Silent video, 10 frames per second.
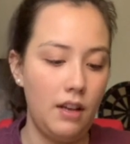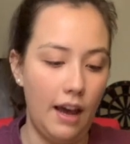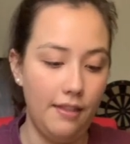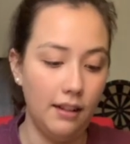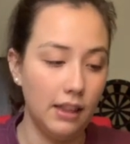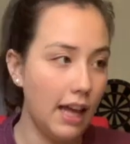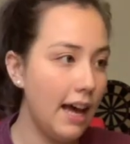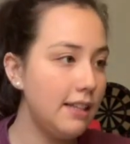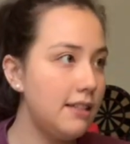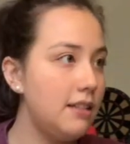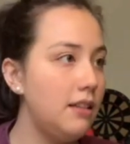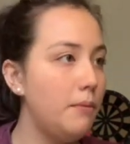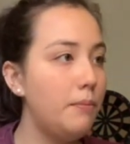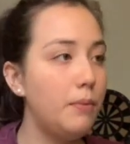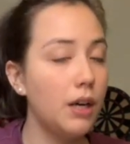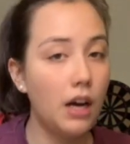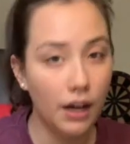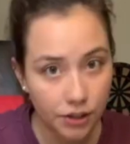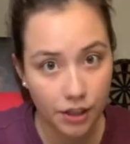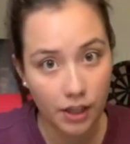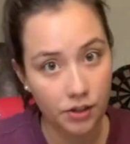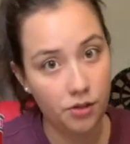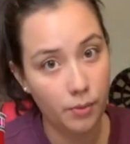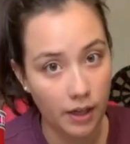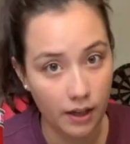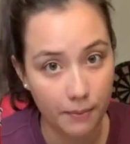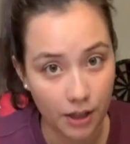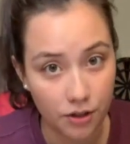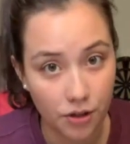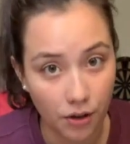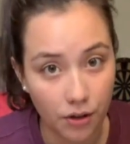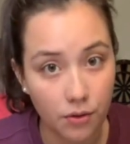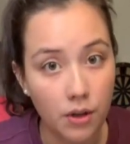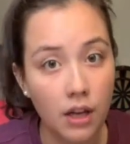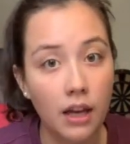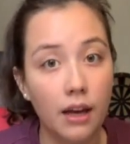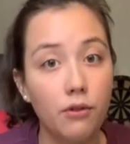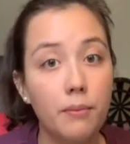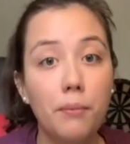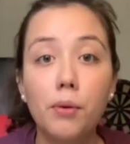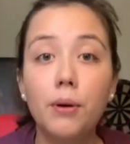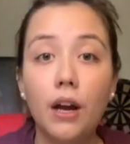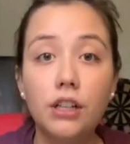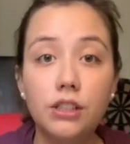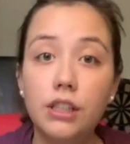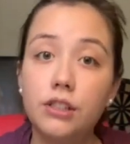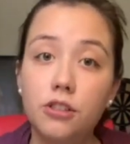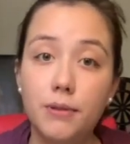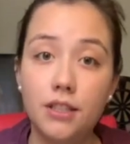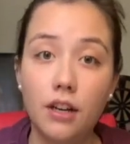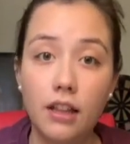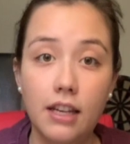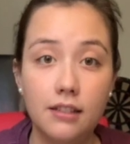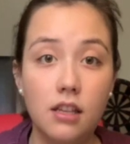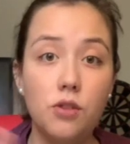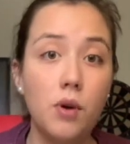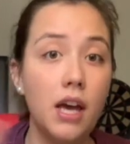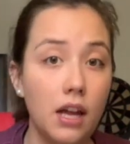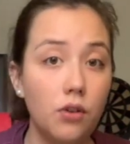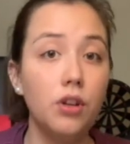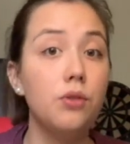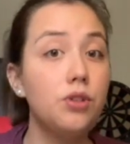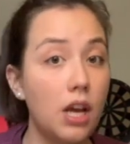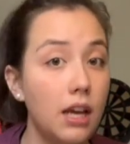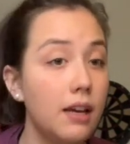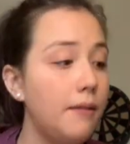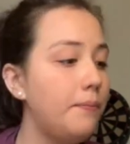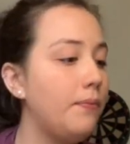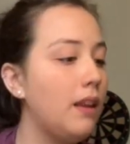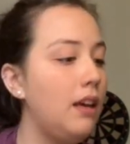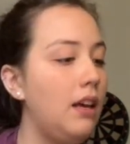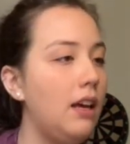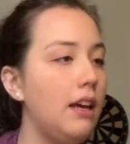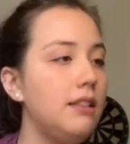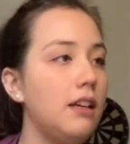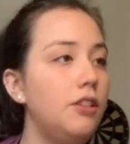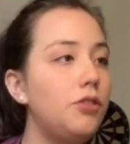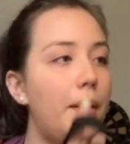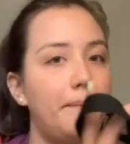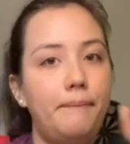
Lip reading: And the last percussion instrument I'm going to show you, and remember percussion instruments are things that you hit or you shake, is a drum.